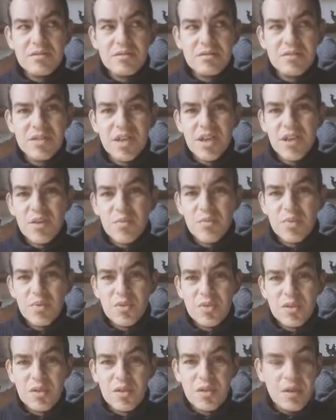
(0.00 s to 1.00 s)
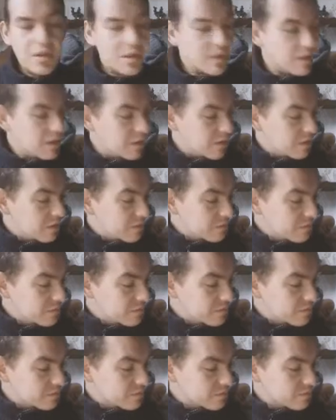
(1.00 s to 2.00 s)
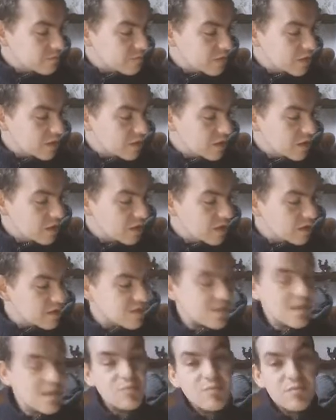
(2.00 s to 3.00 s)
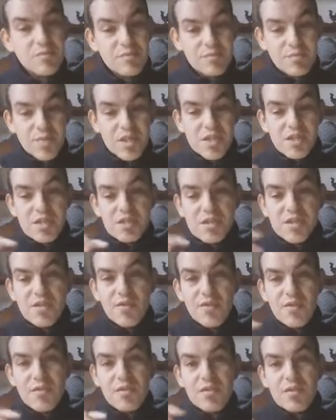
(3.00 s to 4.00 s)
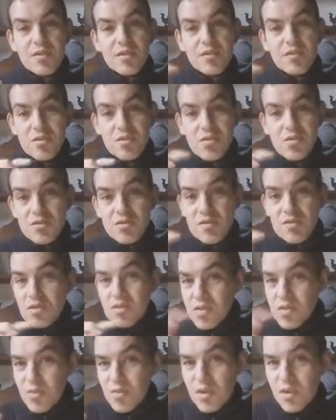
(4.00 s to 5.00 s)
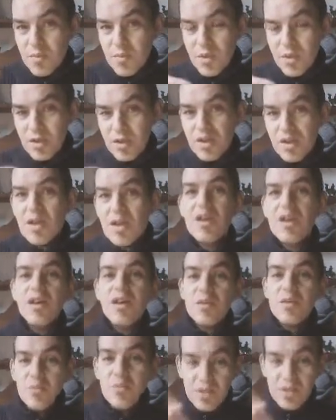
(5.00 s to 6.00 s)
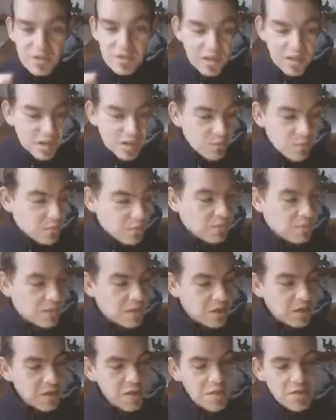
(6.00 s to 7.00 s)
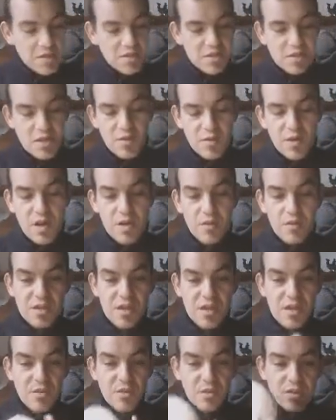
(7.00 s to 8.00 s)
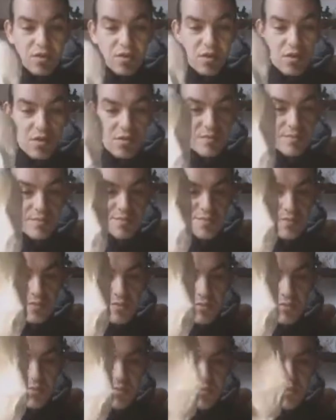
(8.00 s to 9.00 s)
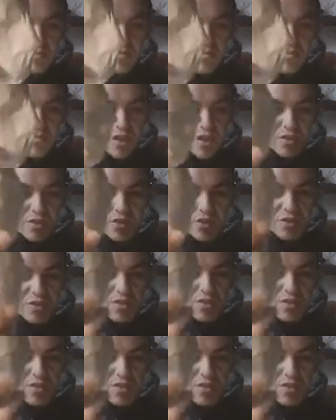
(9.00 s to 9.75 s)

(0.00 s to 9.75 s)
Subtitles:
tape, and some pieces of newspaper and more tape. So I was able to do